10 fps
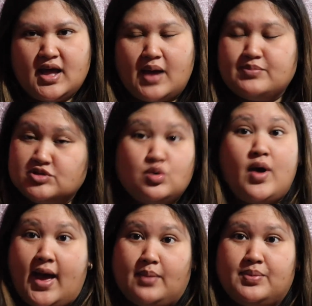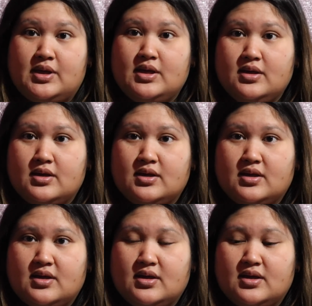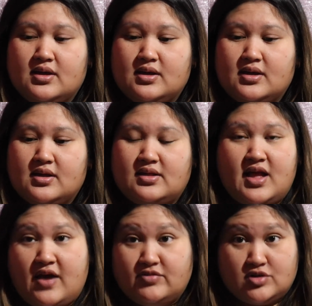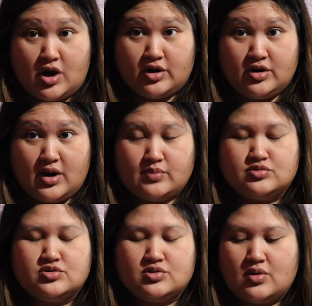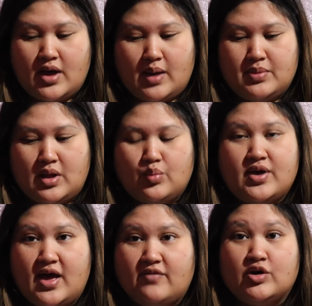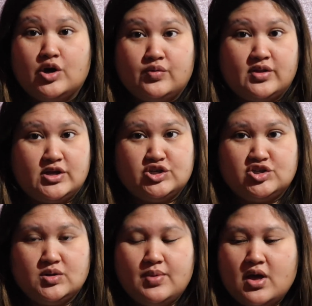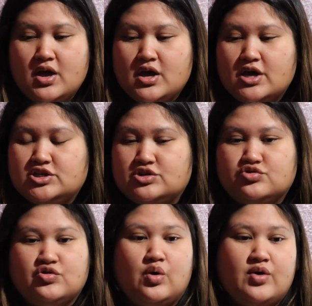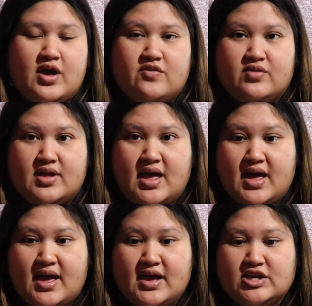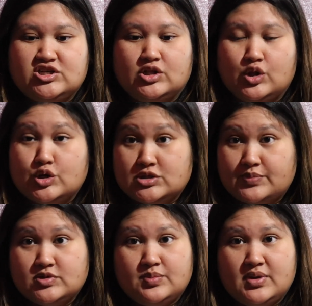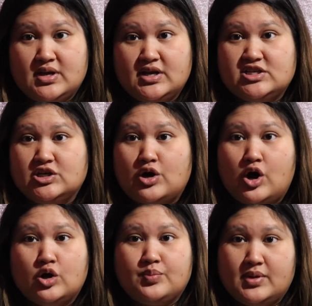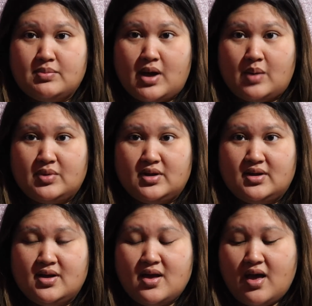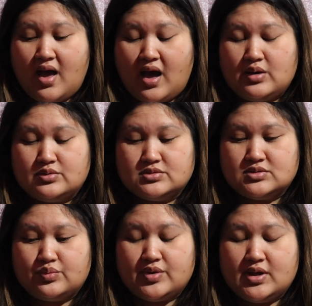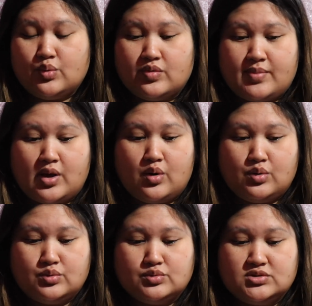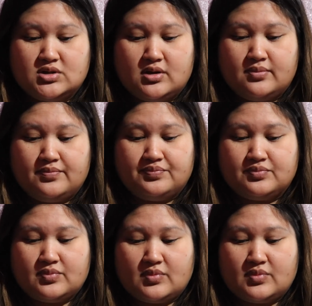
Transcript: I'm so happy that I have a daughter. I'm so happy that we have a good relationship. She's growing every day. She looks up to me. She called me mama. I was reading one of my old um,